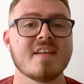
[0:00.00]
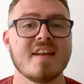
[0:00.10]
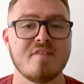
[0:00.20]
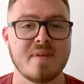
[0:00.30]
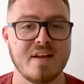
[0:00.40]

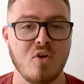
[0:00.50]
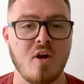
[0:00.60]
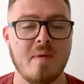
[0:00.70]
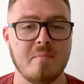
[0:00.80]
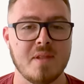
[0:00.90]
Leave me a little
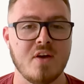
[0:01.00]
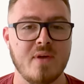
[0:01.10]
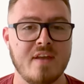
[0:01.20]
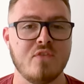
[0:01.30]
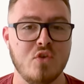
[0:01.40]
comment below
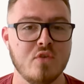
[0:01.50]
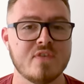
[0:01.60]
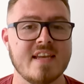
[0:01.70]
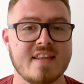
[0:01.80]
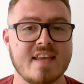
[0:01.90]
if you've
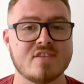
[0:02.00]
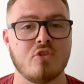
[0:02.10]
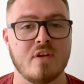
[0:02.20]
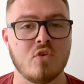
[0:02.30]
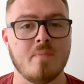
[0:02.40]
said this
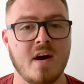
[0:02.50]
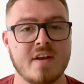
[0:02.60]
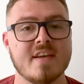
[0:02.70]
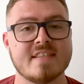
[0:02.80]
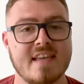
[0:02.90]
or if your
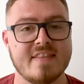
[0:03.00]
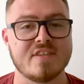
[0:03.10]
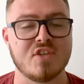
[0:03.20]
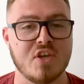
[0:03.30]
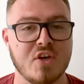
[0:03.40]
partner has said this
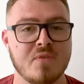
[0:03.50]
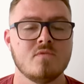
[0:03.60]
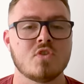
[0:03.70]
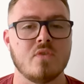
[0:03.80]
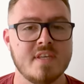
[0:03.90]
to you.
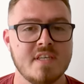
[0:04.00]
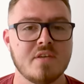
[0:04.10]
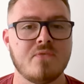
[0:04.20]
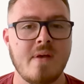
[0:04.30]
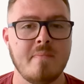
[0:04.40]
So, this is a
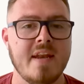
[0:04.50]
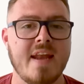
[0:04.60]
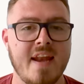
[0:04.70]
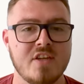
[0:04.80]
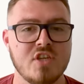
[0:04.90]
feminine
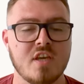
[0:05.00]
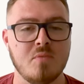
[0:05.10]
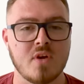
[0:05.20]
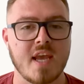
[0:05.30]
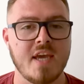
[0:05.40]
energy
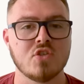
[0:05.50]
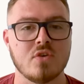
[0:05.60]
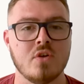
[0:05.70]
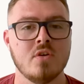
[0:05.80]
communication.